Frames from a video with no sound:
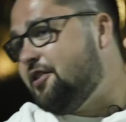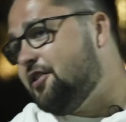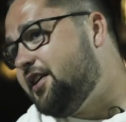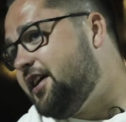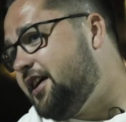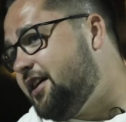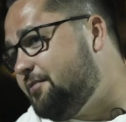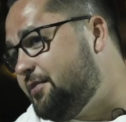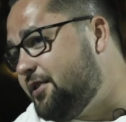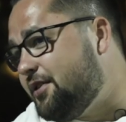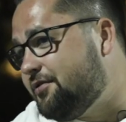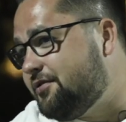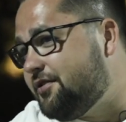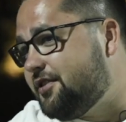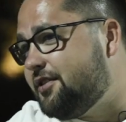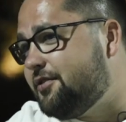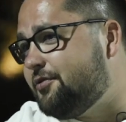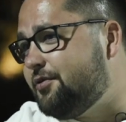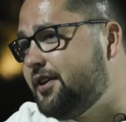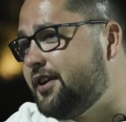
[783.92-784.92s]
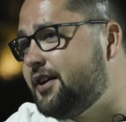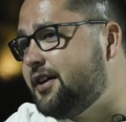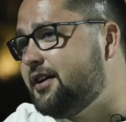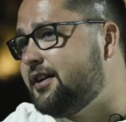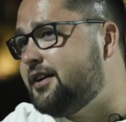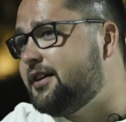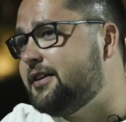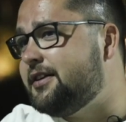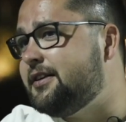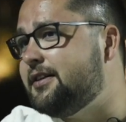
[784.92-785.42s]
Okay, about
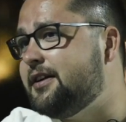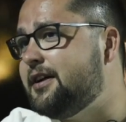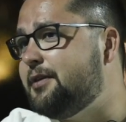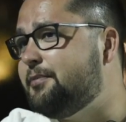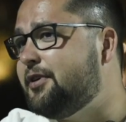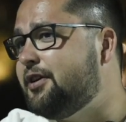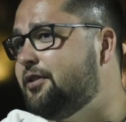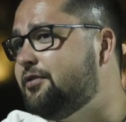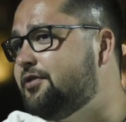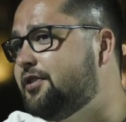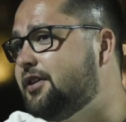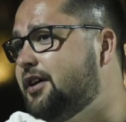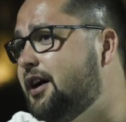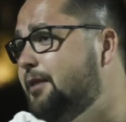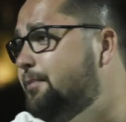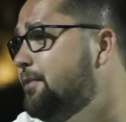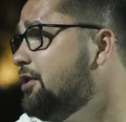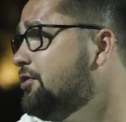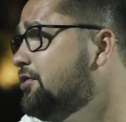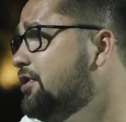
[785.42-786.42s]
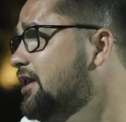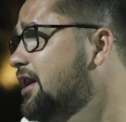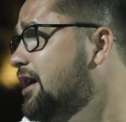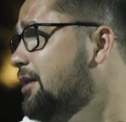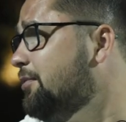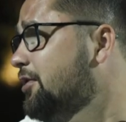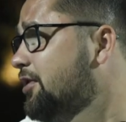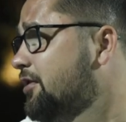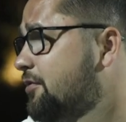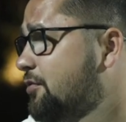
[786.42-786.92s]
Riga, about
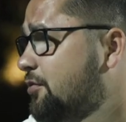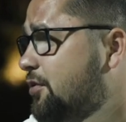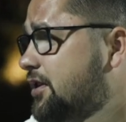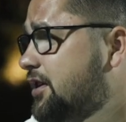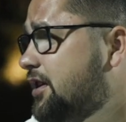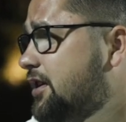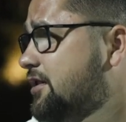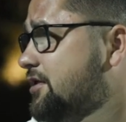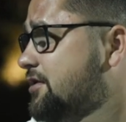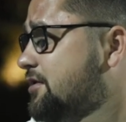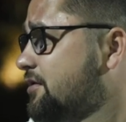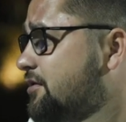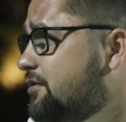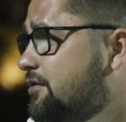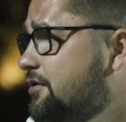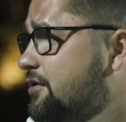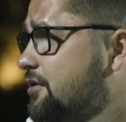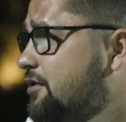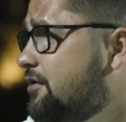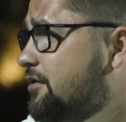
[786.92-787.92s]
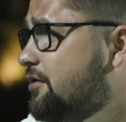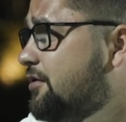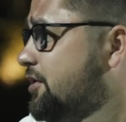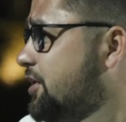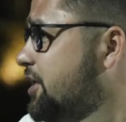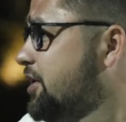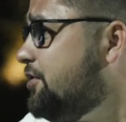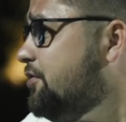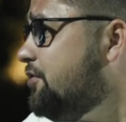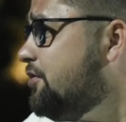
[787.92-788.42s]
club. What else do you know?
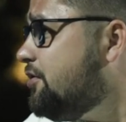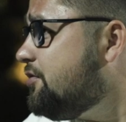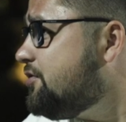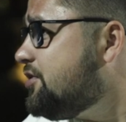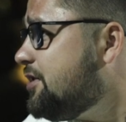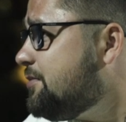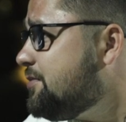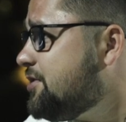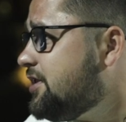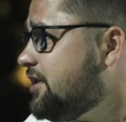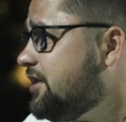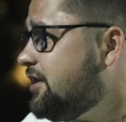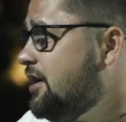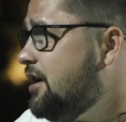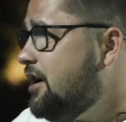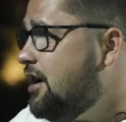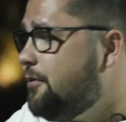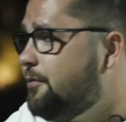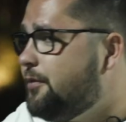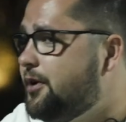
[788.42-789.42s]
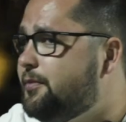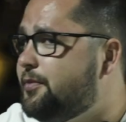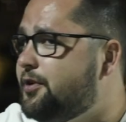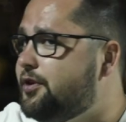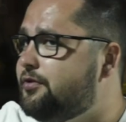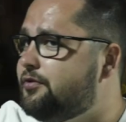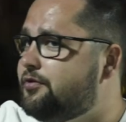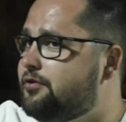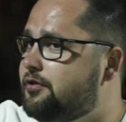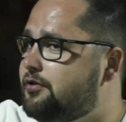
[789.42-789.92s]
Did you know something? Maybe
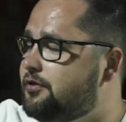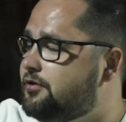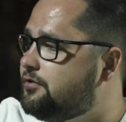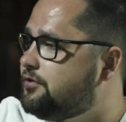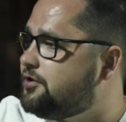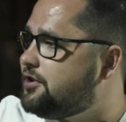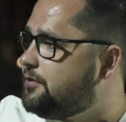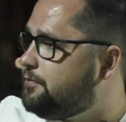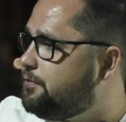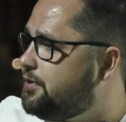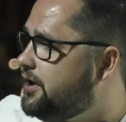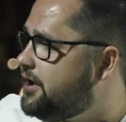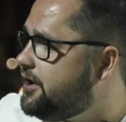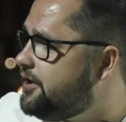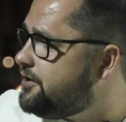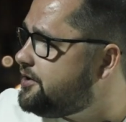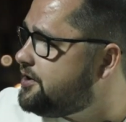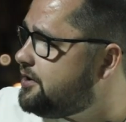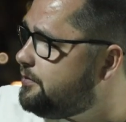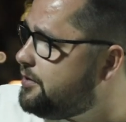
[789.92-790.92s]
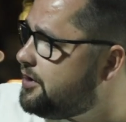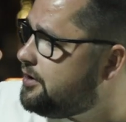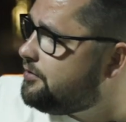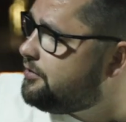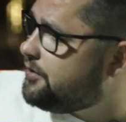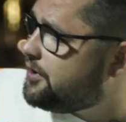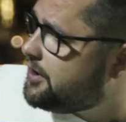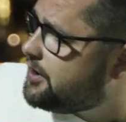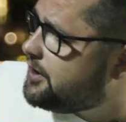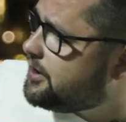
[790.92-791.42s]
you talked to some players
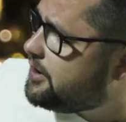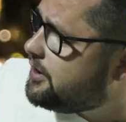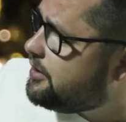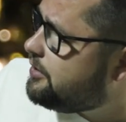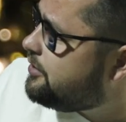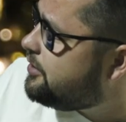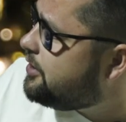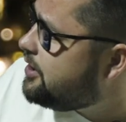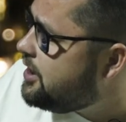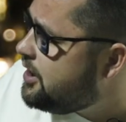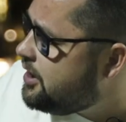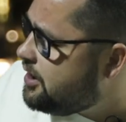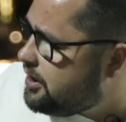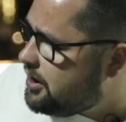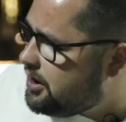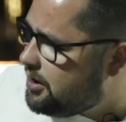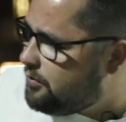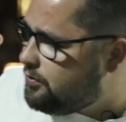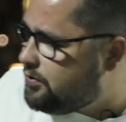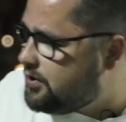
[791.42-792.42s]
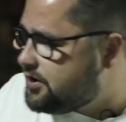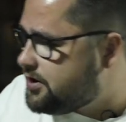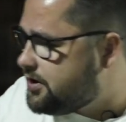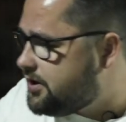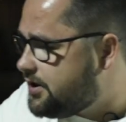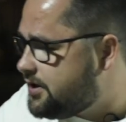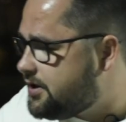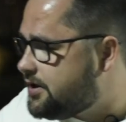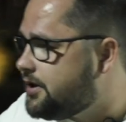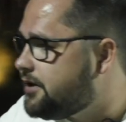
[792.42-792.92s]
about Riga, or how was this